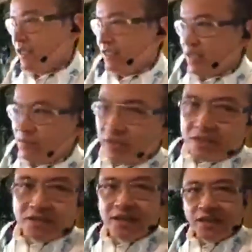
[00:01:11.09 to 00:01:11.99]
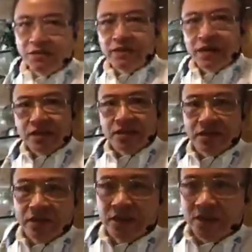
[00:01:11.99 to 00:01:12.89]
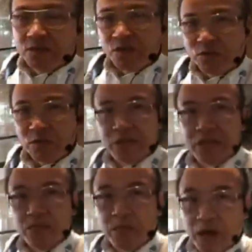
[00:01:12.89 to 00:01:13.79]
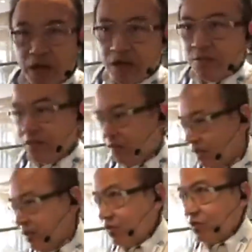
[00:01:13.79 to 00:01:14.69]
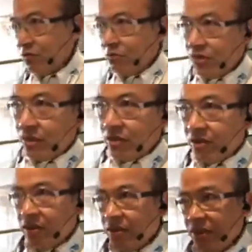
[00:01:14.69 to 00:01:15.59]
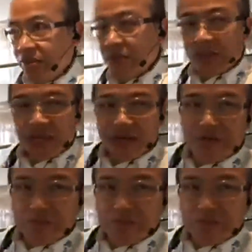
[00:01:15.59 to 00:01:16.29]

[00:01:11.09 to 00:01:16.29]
That means that if I represent Bob 2-3 years ago,